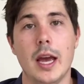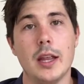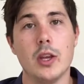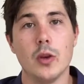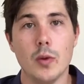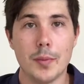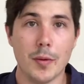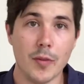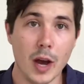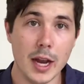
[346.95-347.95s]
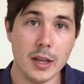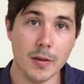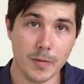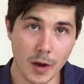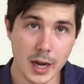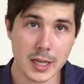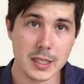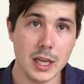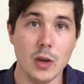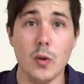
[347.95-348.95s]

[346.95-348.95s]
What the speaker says: and then you would provide the financing,